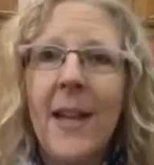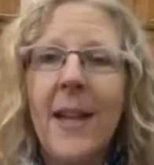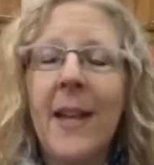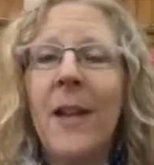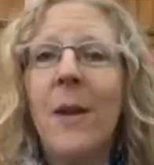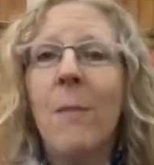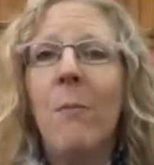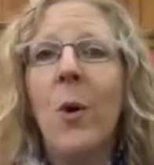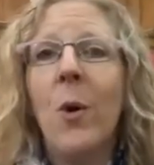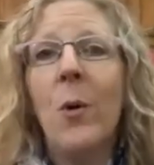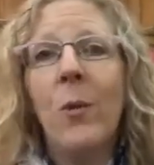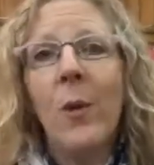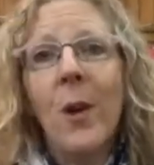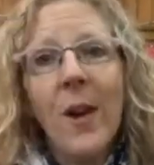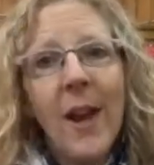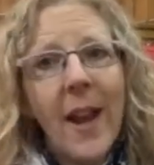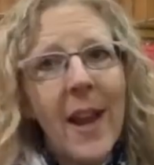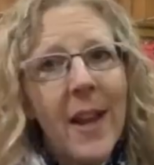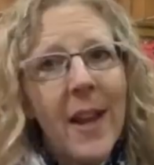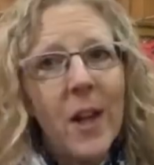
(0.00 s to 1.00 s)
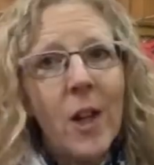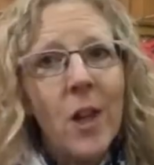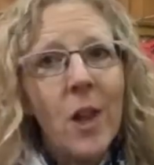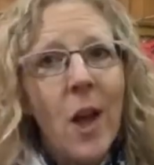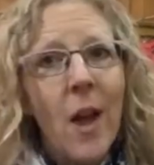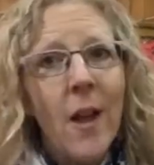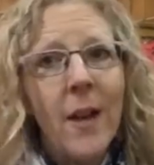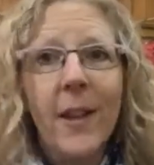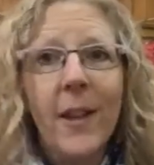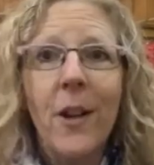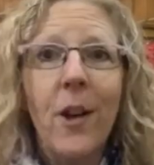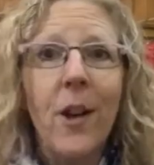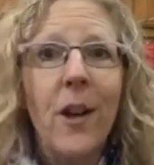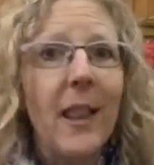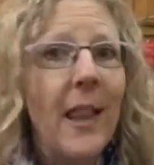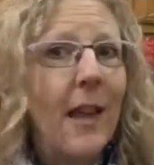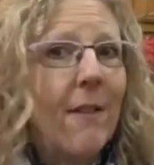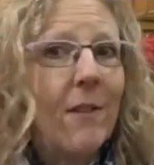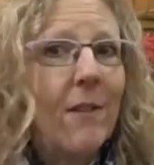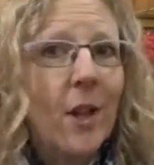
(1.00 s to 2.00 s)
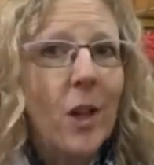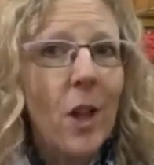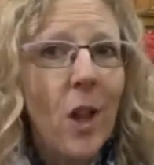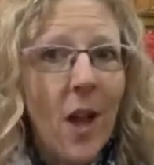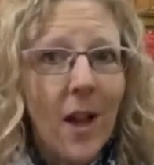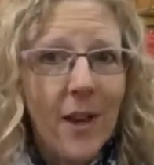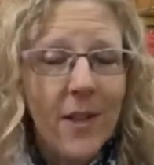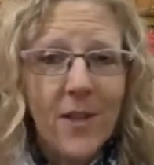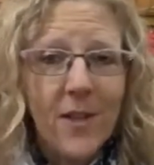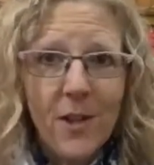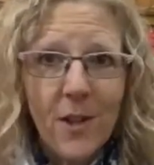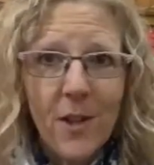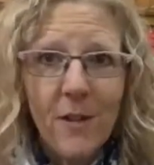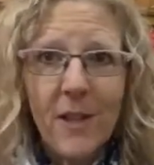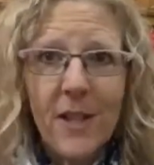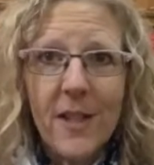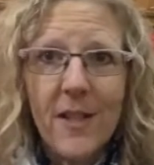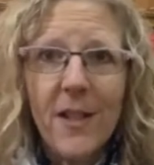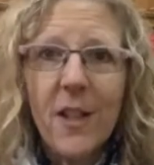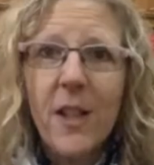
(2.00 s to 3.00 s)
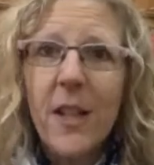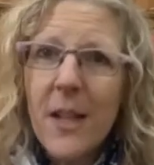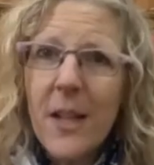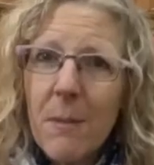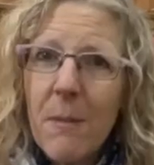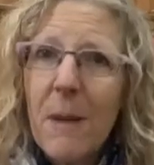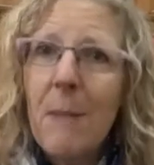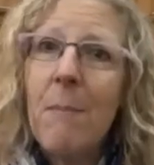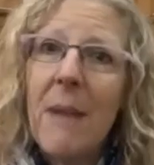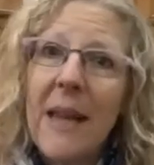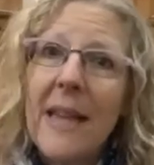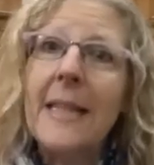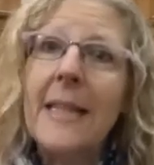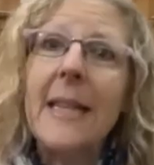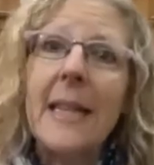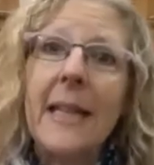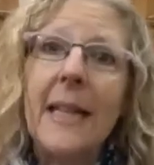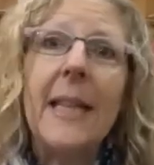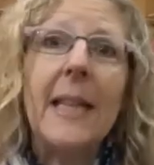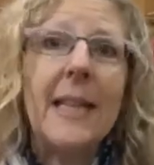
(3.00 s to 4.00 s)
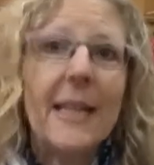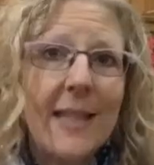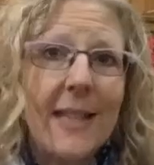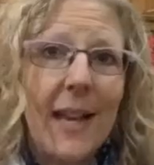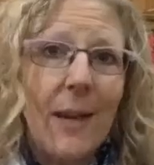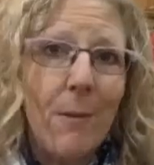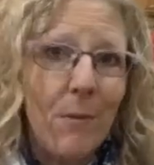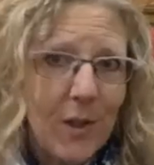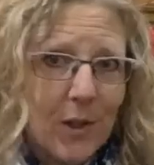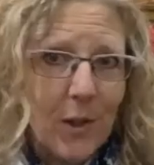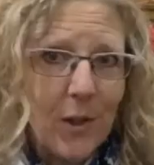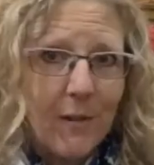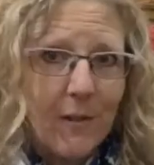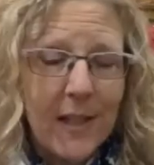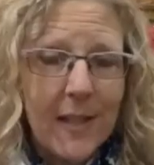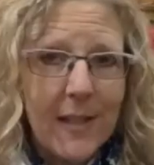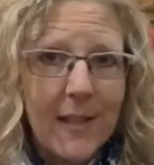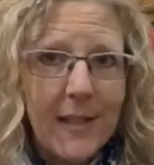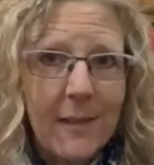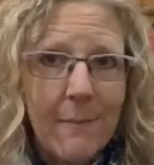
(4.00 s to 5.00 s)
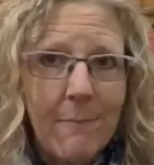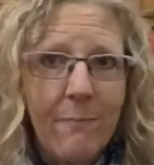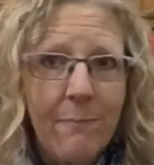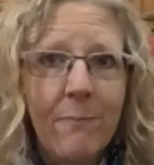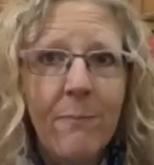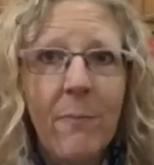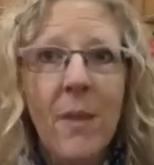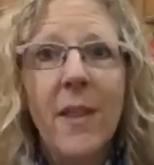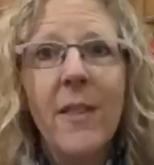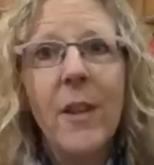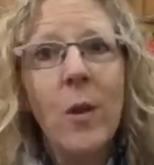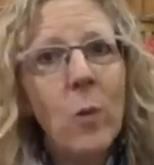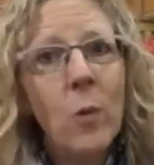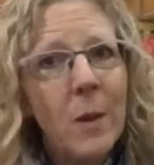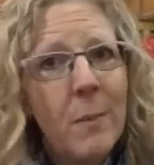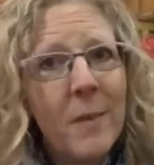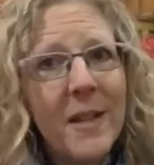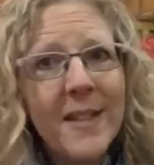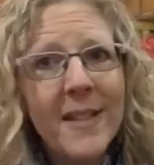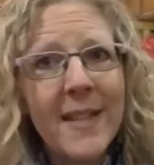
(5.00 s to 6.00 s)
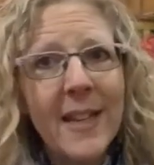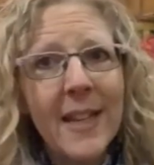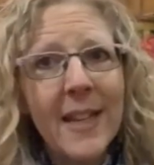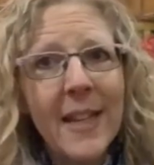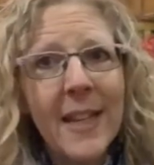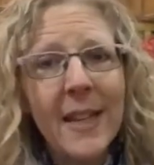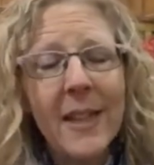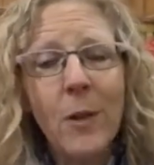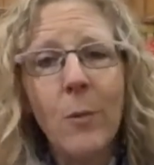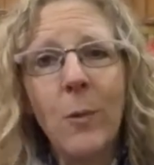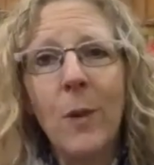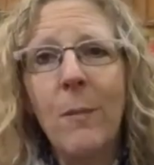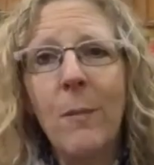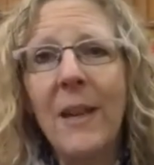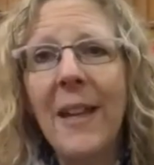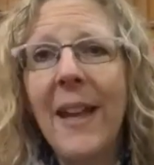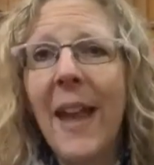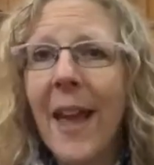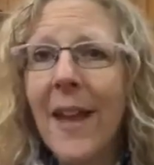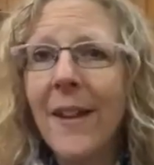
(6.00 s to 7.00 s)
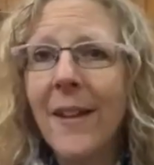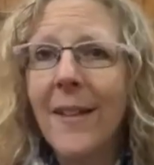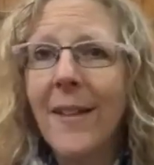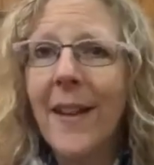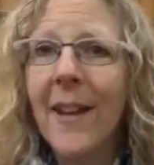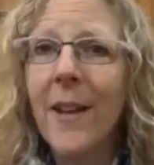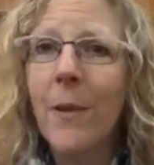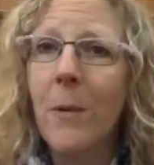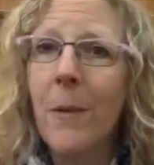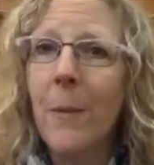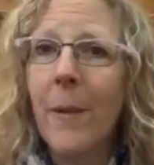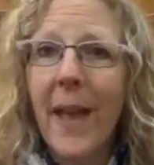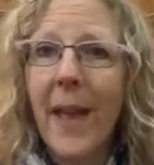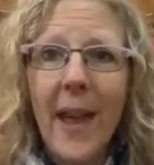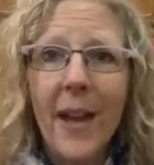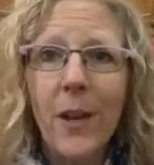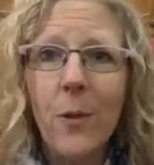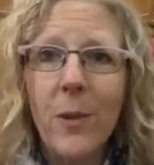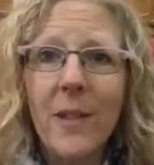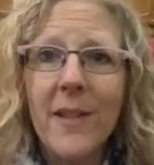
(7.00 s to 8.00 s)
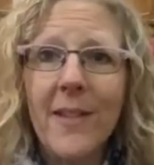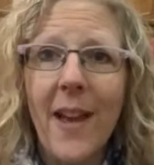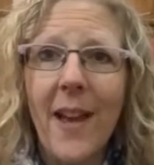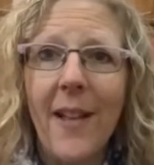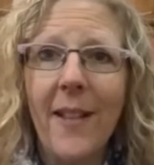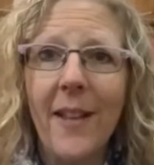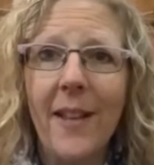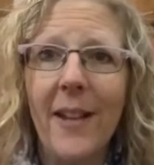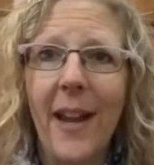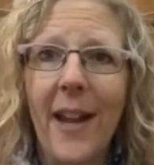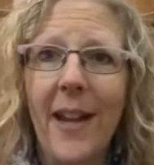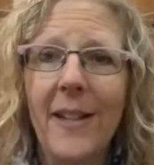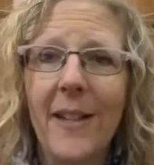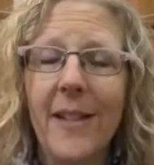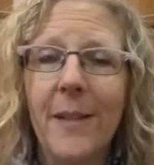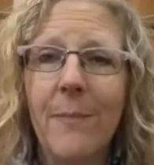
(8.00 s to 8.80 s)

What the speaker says: both our 8 o'clock and our 11 o'clock service are going to be basically the same service. There will be singing, there will be candlelight, we will end with Silent Night.